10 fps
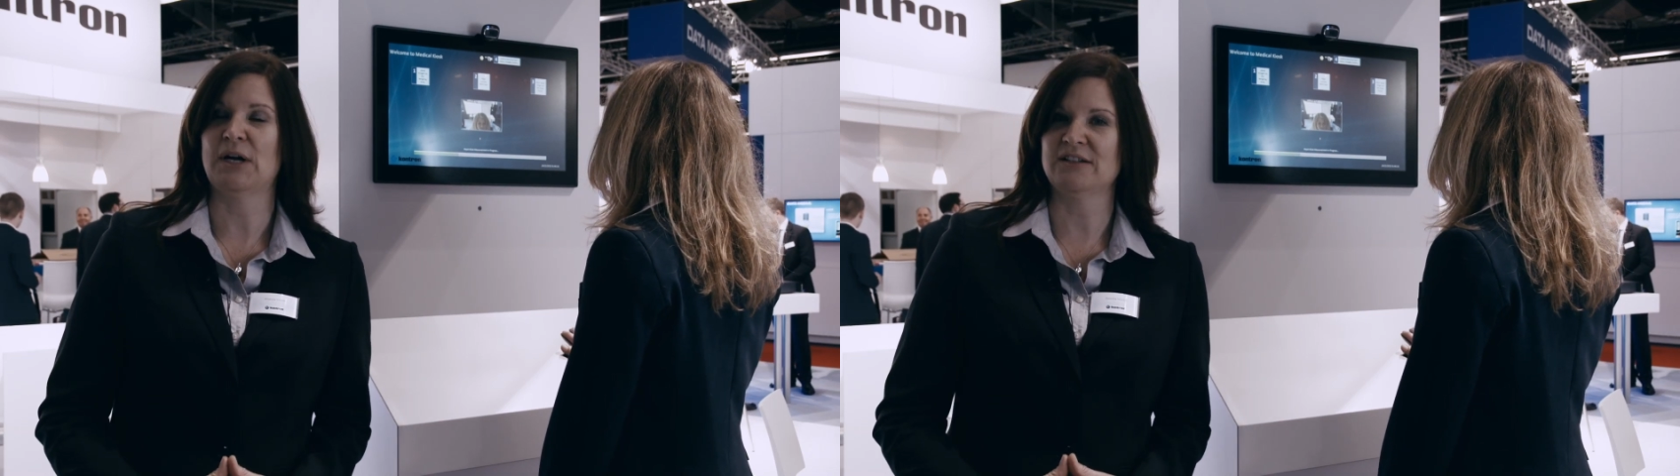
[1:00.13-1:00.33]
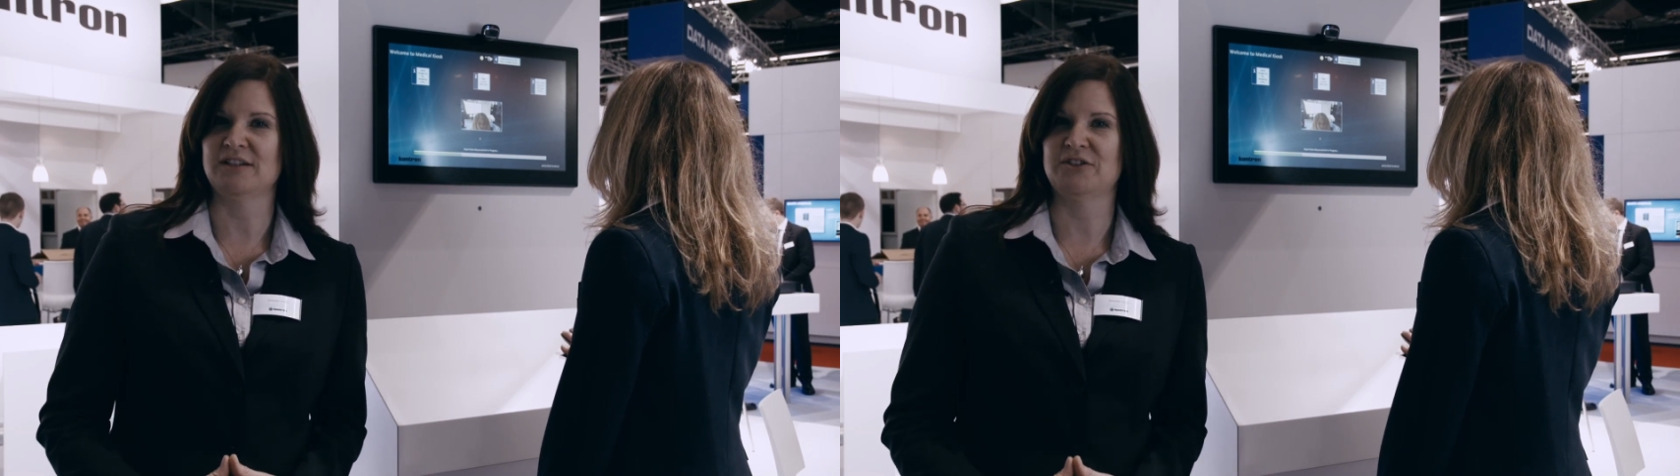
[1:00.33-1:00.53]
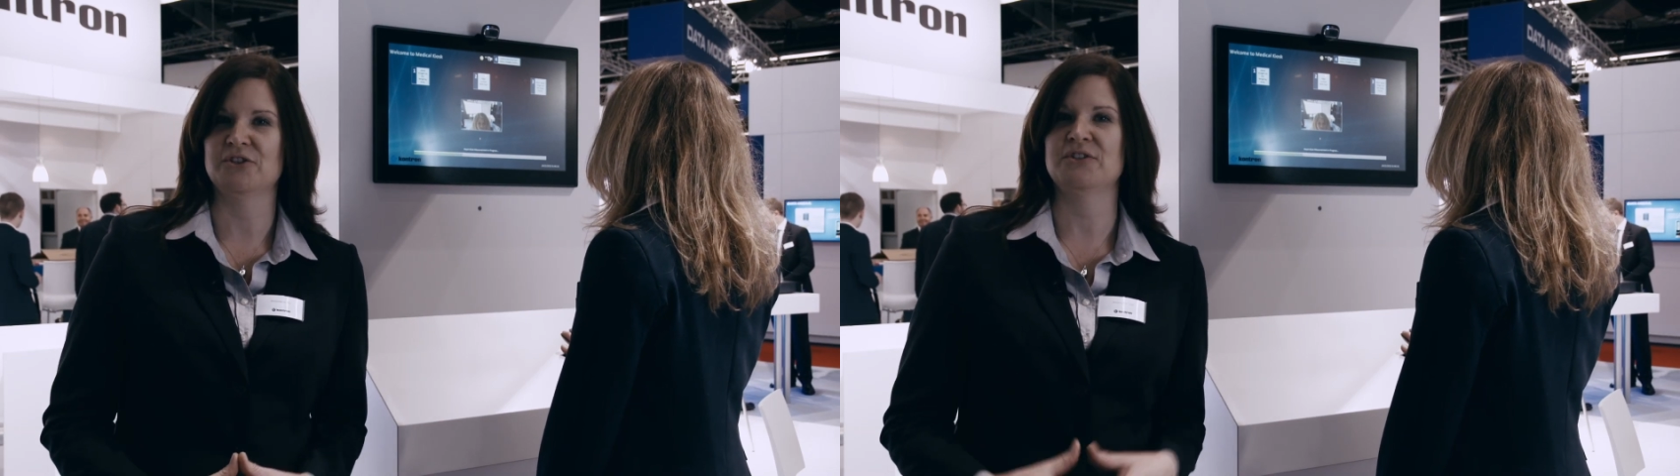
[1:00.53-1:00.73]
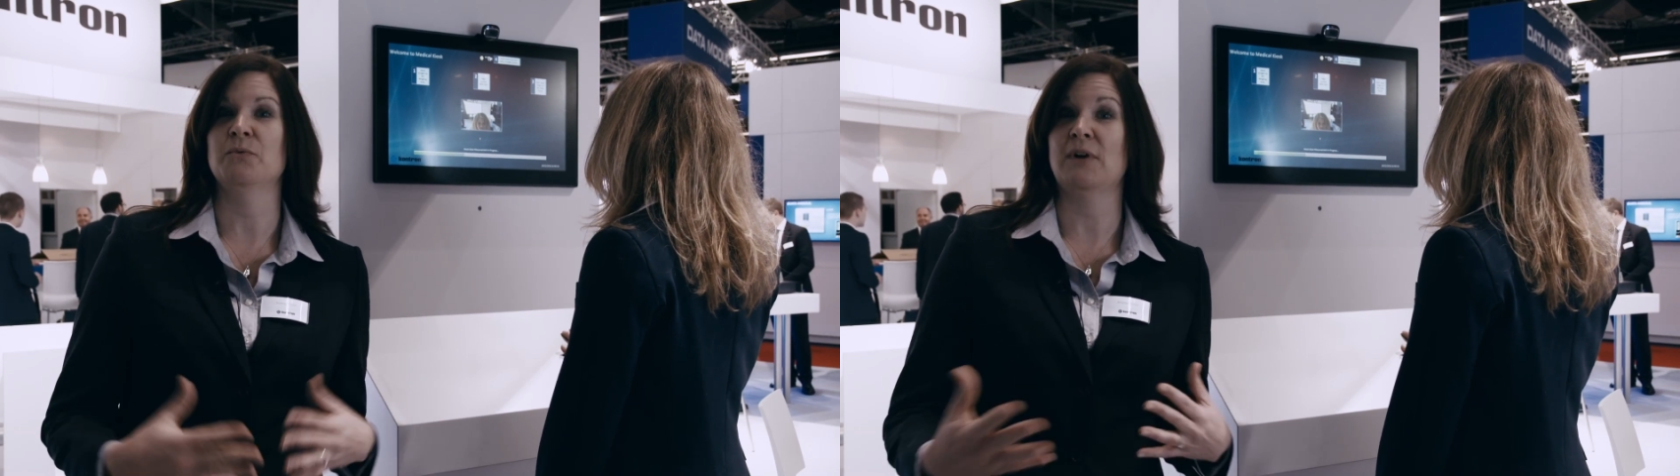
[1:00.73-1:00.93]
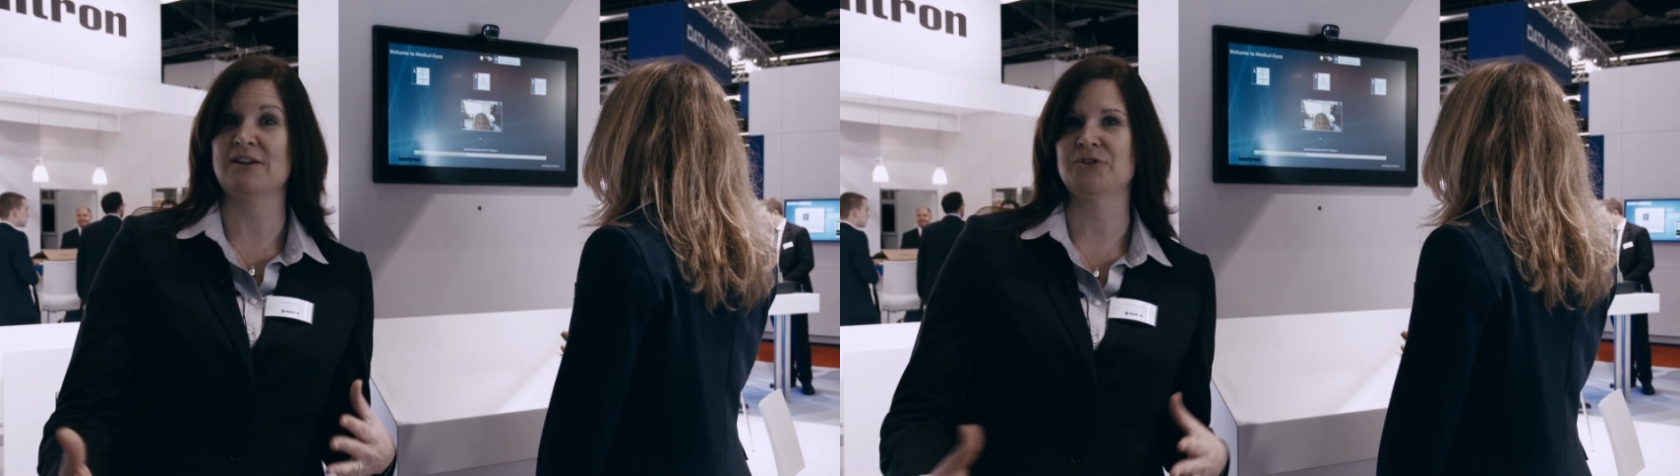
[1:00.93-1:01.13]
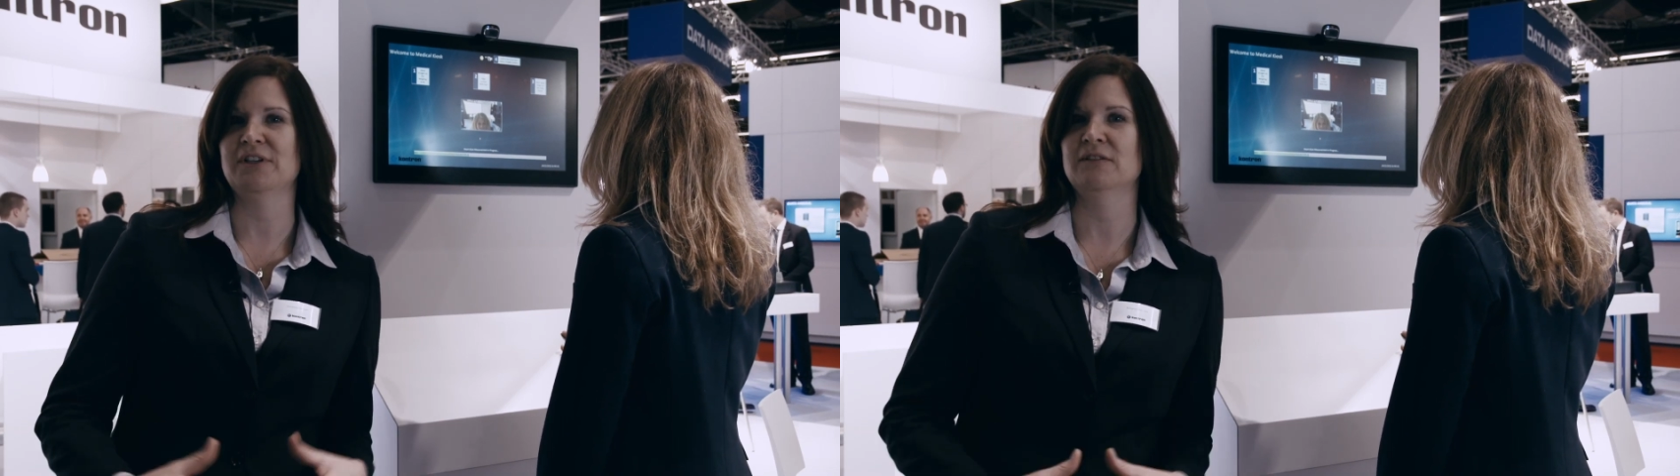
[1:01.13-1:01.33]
processors, and we're actually